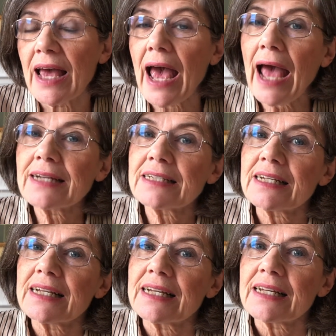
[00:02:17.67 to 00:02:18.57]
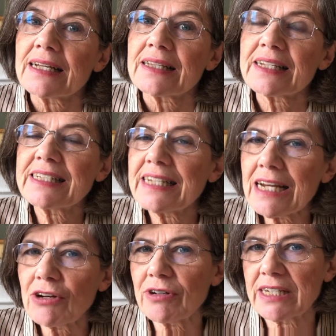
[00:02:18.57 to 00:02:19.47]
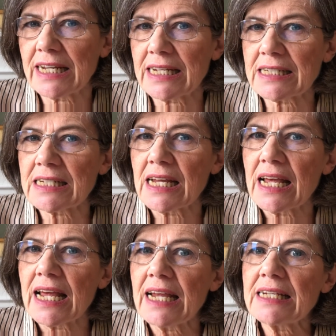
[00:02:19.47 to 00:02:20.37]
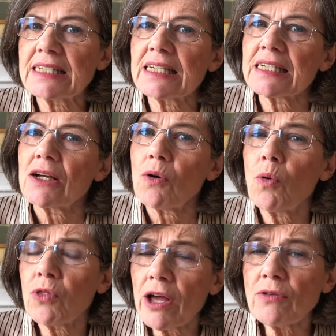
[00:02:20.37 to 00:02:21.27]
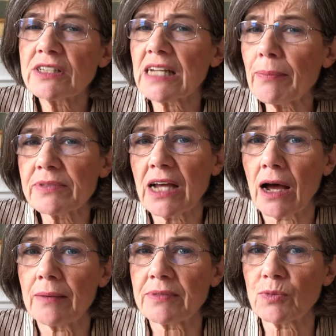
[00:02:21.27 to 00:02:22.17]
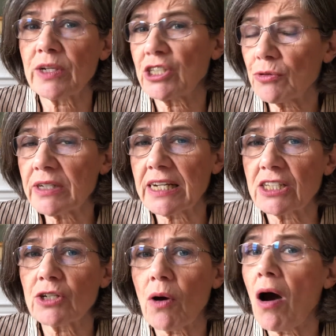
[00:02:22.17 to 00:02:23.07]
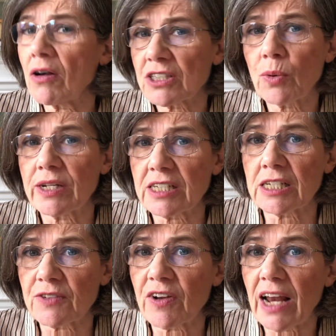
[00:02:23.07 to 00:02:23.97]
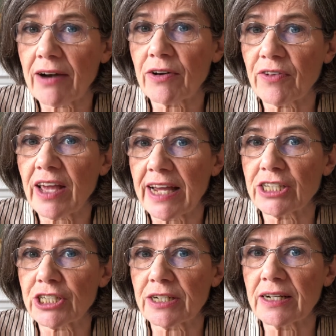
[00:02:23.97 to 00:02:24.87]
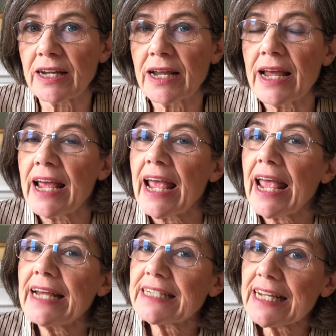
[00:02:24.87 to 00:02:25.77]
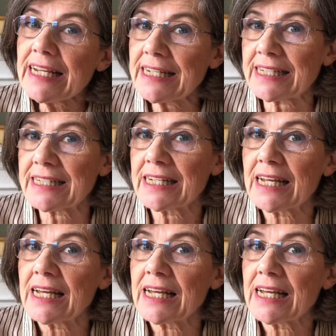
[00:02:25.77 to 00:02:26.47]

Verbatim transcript: And the secret is, is that although sometimes we do need to ask questions for clarification, it is